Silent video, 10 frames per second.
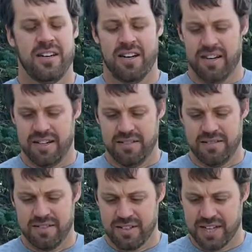I
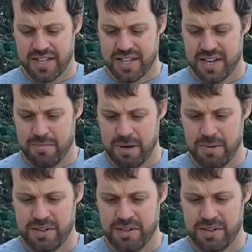can't remember,